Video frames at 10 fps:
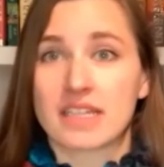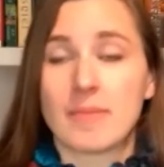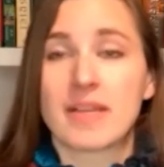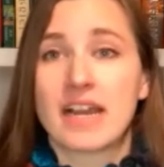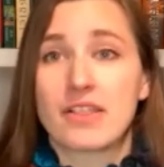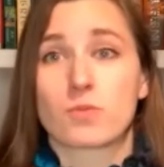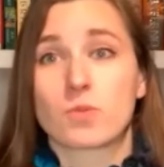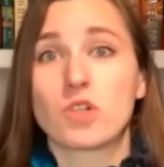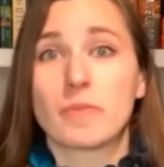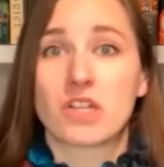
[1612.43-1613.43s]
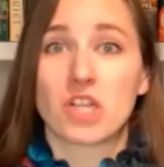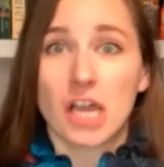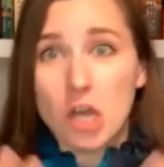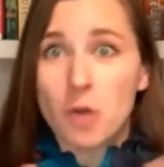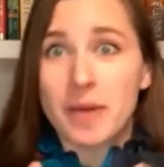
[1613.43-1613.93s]
coming out of their room, and they're
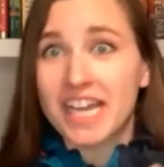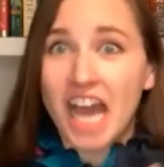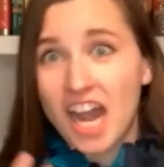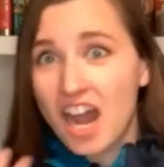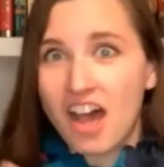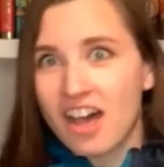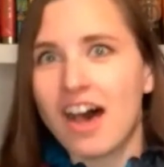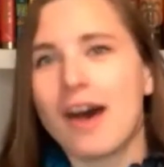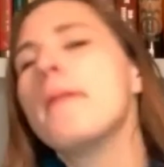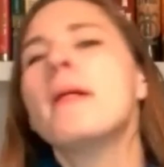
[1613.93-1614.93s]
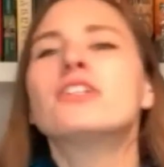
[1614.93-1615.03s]
like, oh my God.